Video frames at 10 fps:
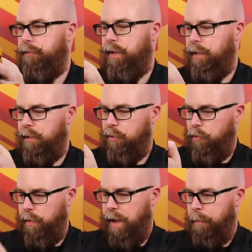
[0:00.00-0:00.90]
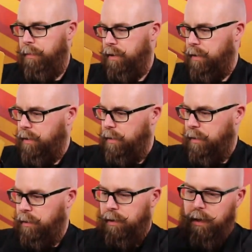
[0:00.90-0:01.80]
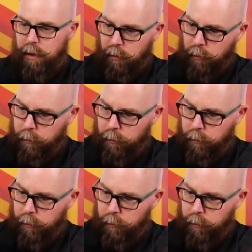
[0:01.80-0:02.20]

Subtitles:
I can cram in here.